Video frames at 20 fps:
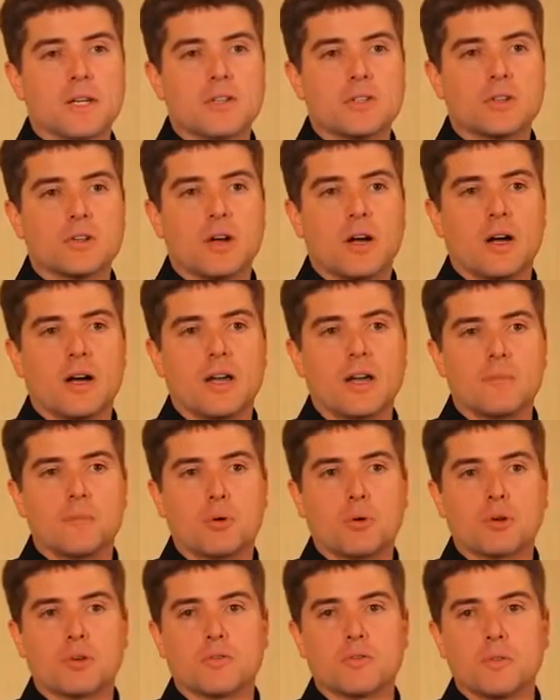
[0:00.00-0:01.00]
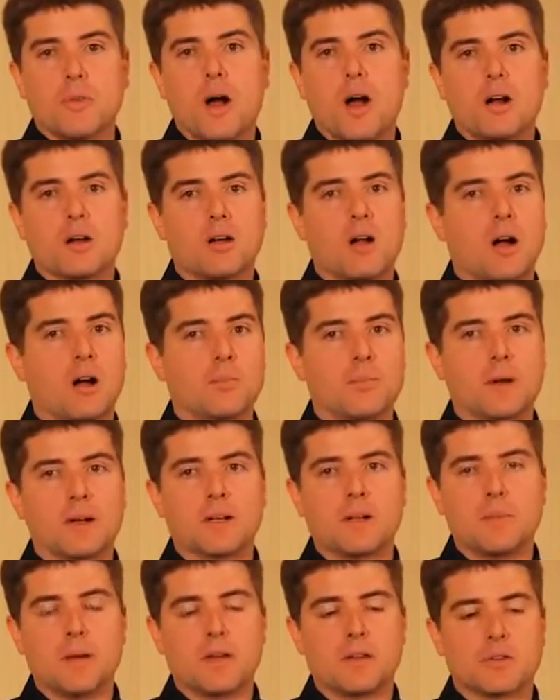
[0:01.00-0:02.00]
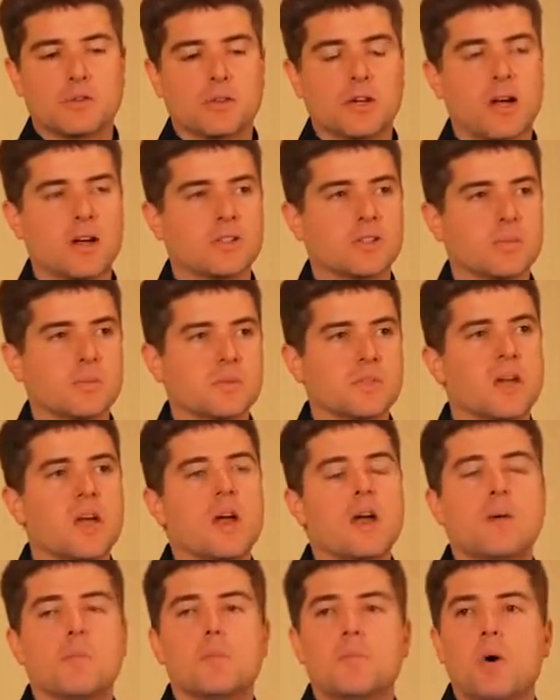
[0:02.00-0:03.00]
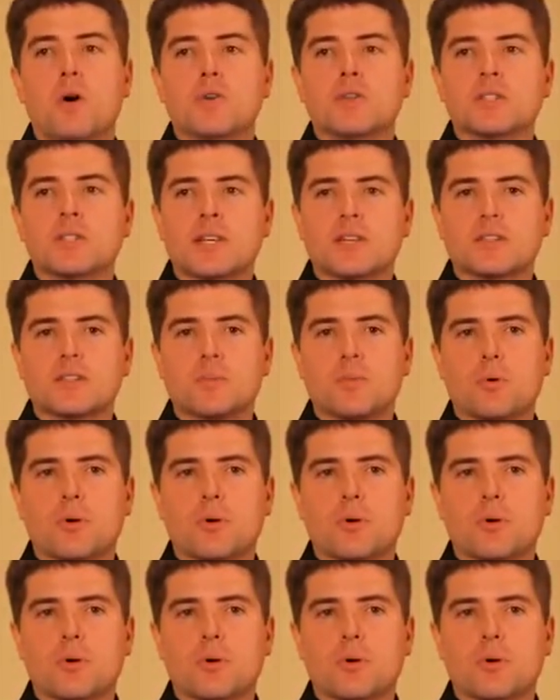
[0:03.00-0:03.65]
laser I imported from Hong Kong, barely made it through customs. Most laser